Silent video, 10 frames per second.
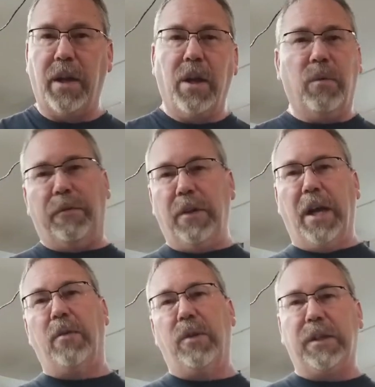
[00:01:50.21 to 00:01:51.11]
Well, if you got
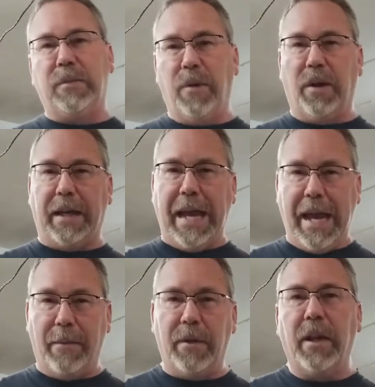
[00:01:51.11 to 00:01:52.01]
a really small
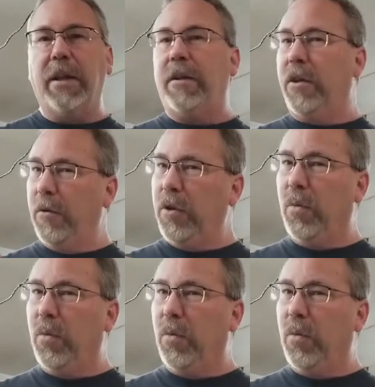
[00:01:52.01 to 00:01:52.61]
cam, you